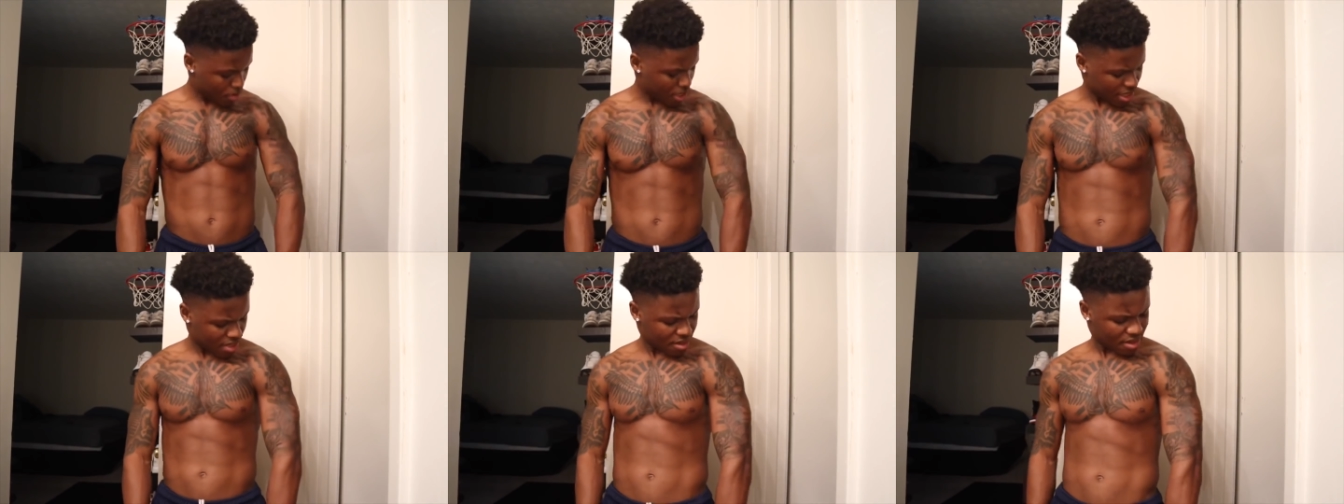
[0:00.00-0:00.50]

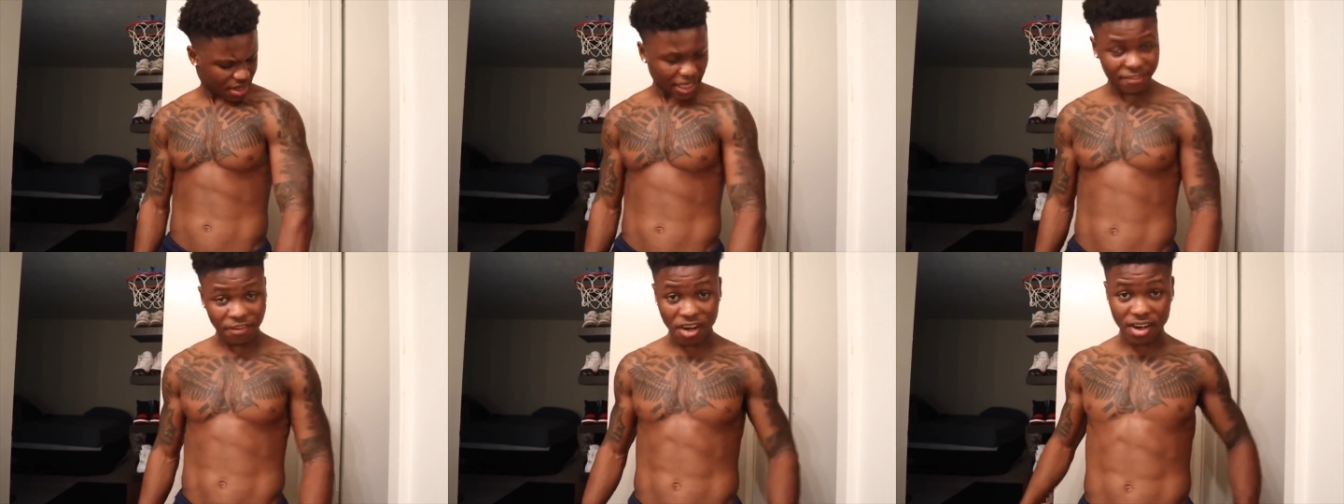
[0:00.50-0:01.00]
But
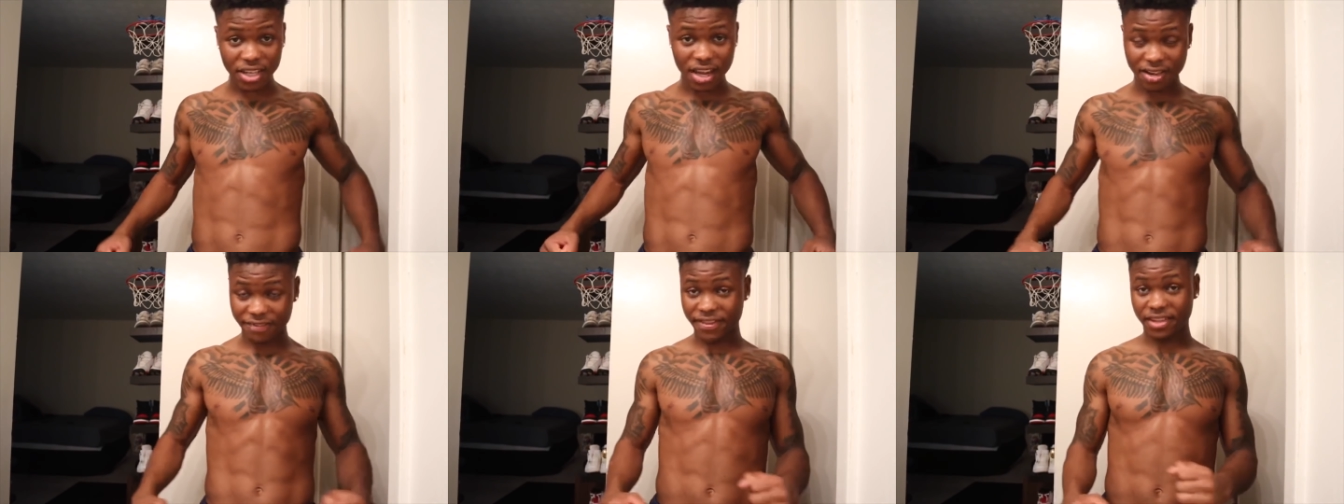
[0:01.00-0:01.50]
as far as
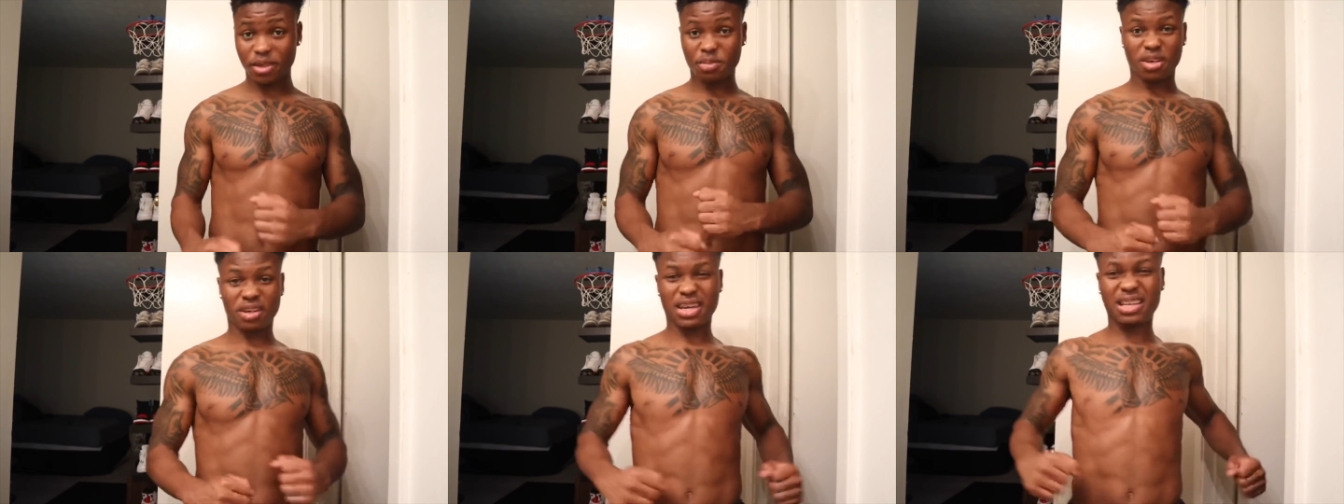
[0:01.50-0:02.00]
how I'm feeling,
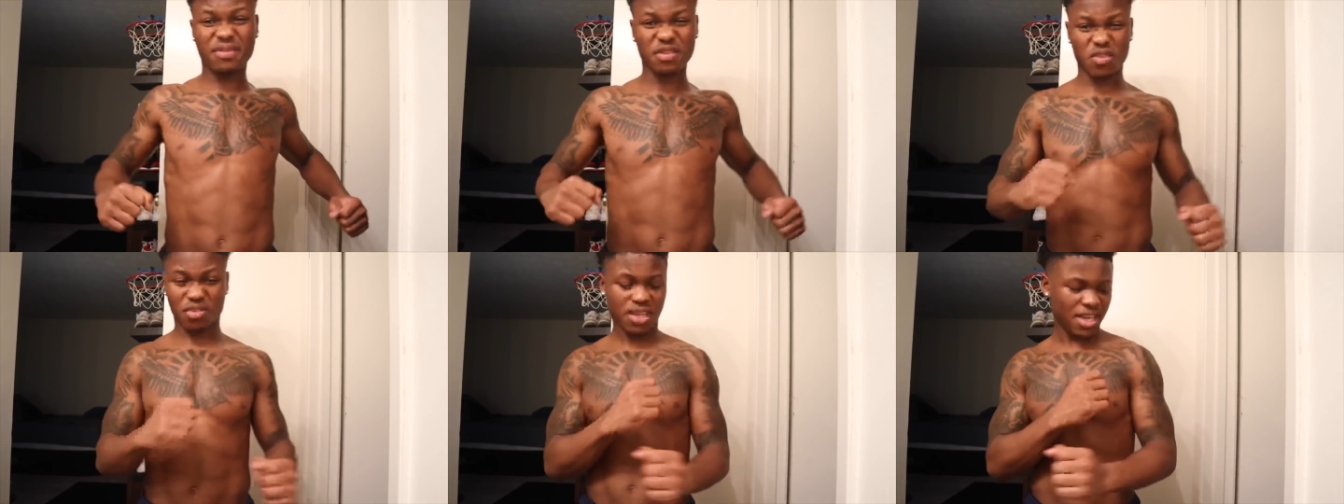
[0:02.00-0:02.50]
bro, I ain't even
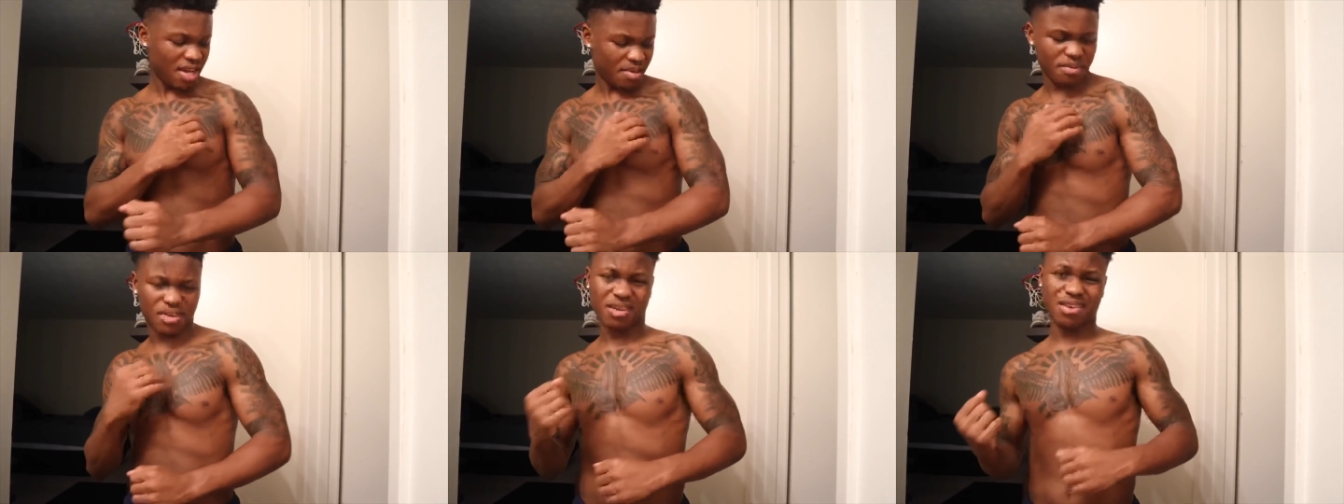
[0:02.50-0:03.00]
gonna cap.
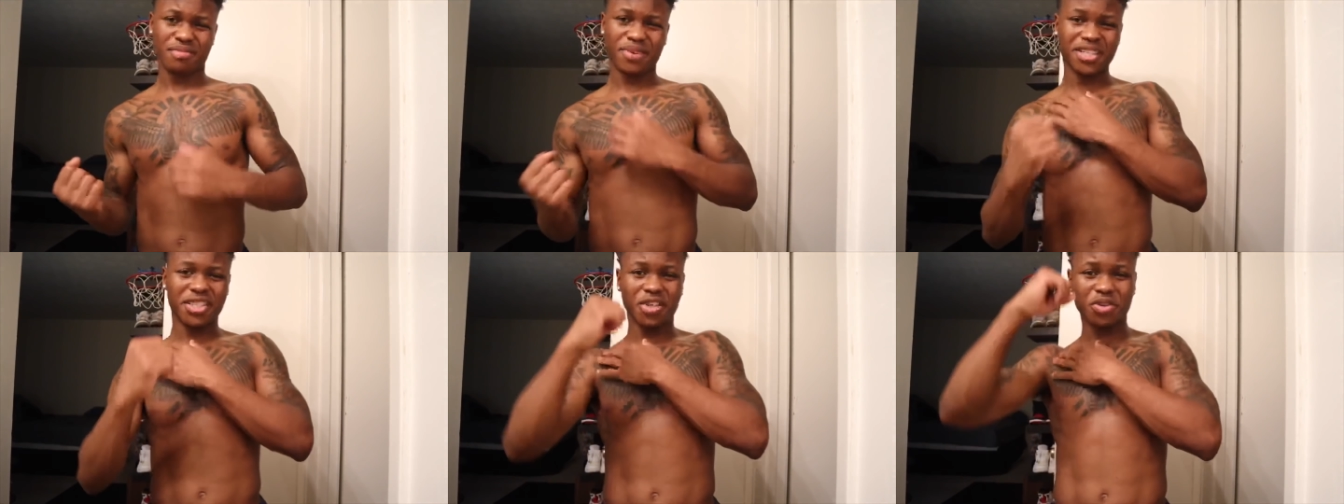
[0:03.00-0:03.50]
My
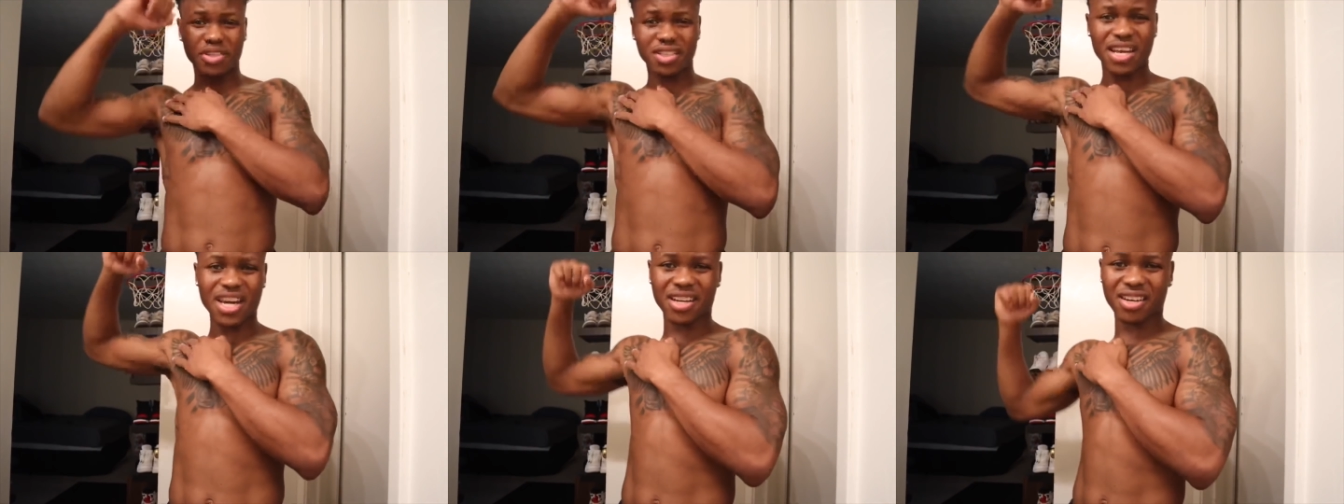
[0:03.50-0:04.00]
shoulders
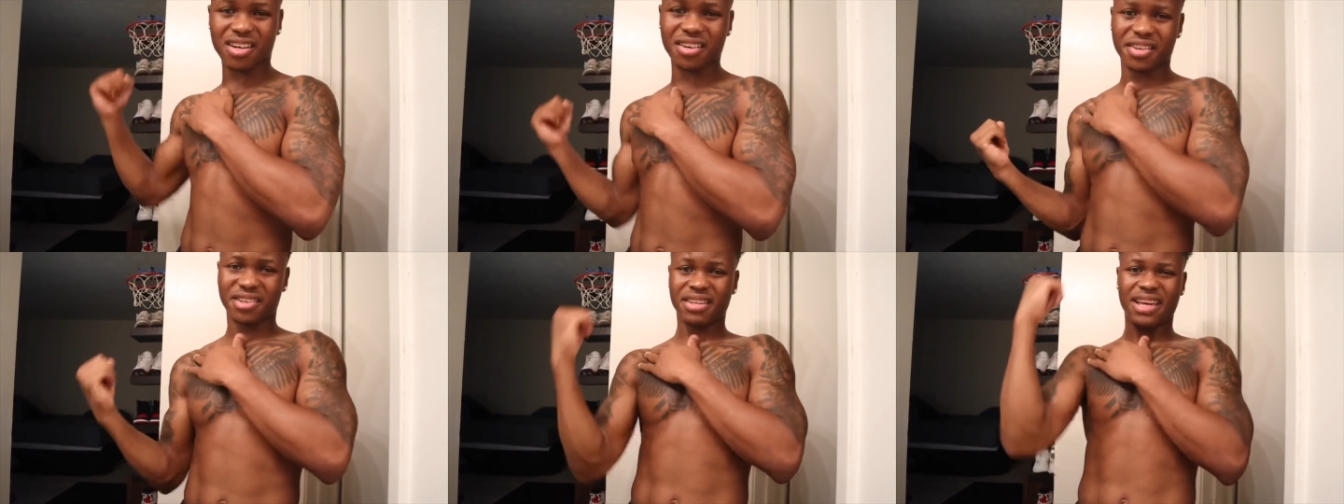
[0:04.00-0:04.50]
kinda
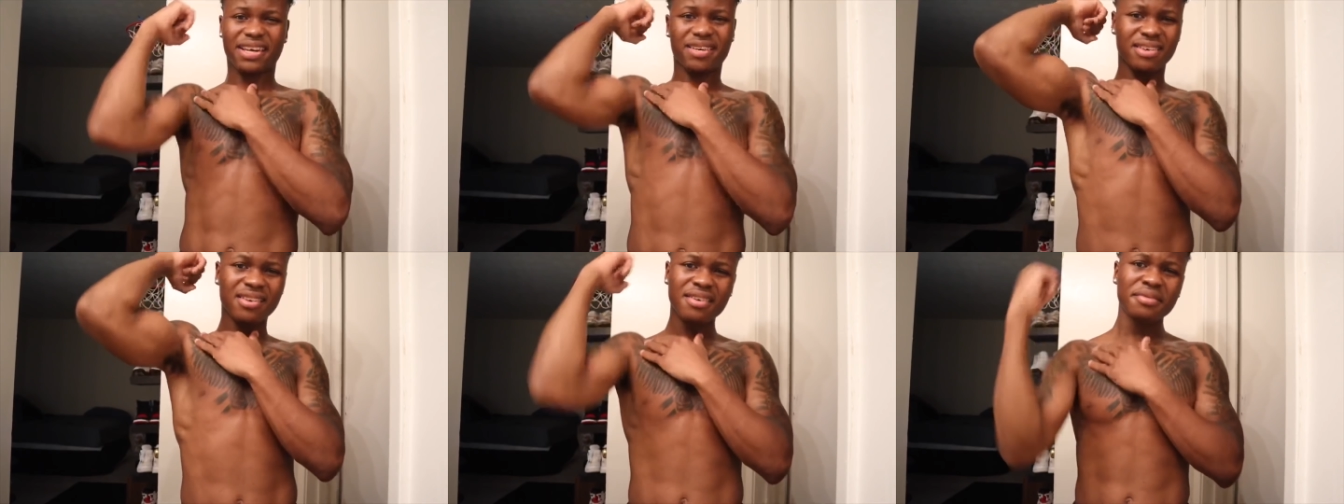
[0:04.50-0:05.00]
hurting, like
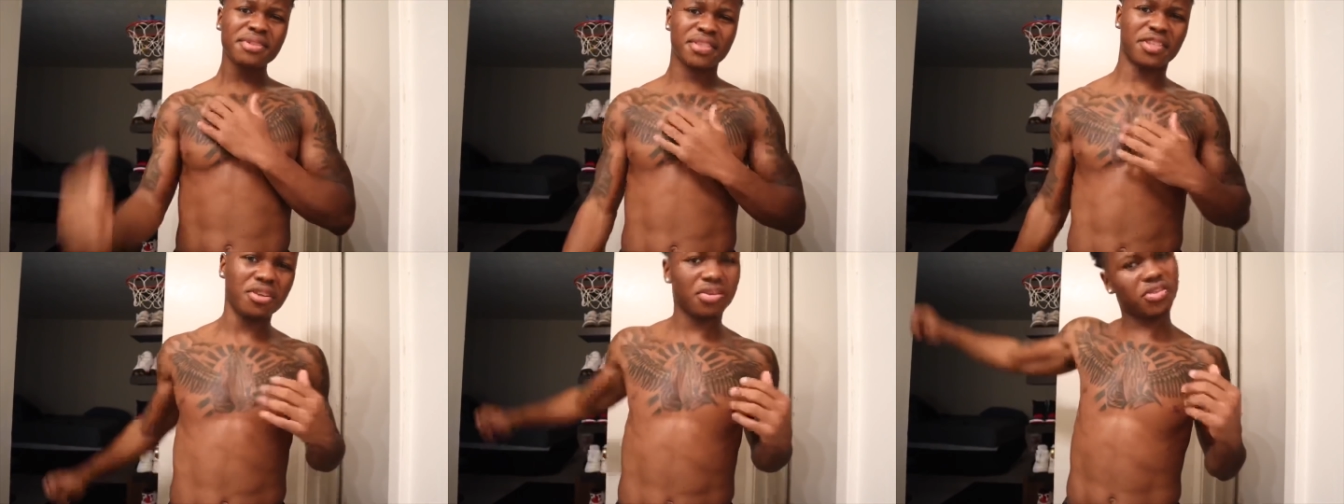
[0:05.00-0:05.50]

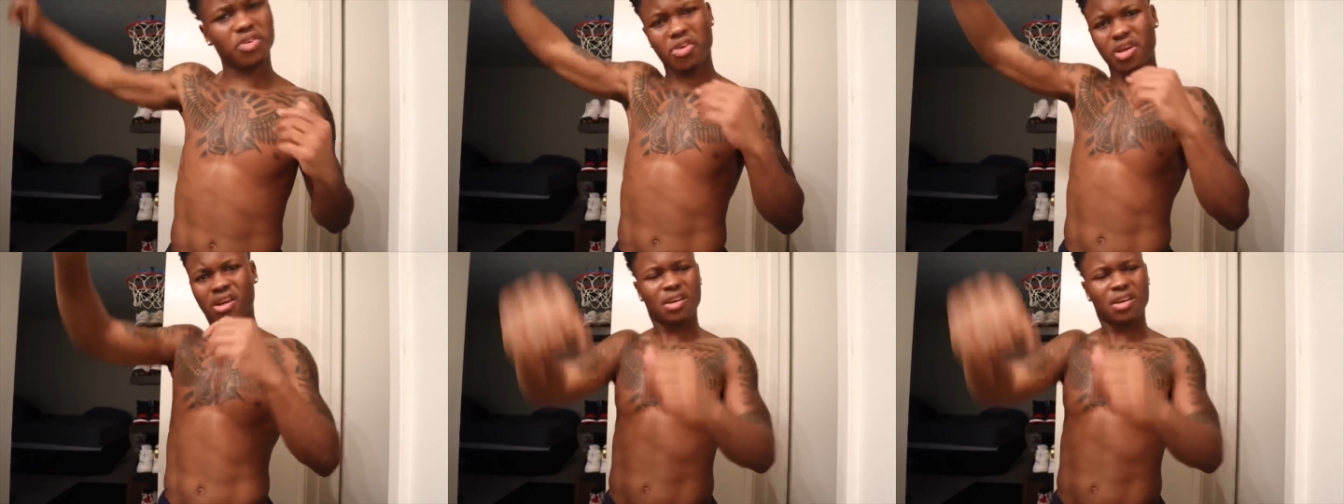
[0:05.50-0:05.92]
still sore.